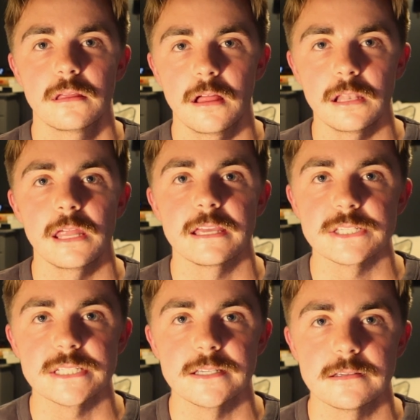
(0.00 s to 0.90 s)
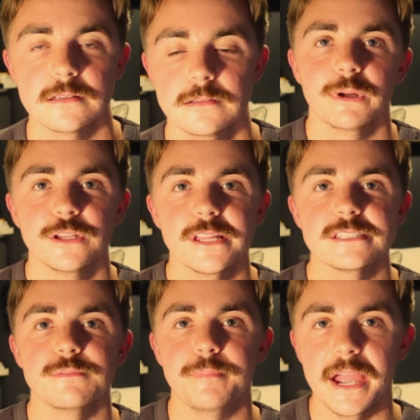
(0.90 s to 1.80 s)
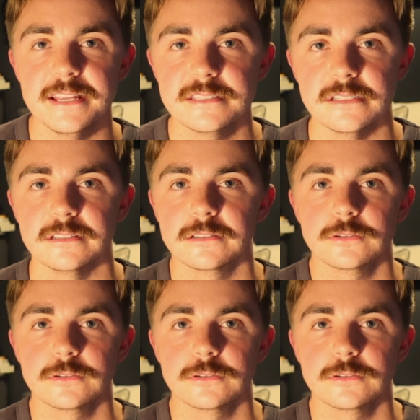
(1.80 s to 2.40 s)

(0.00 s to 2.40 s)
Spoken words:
a legacy, whether that's a painting,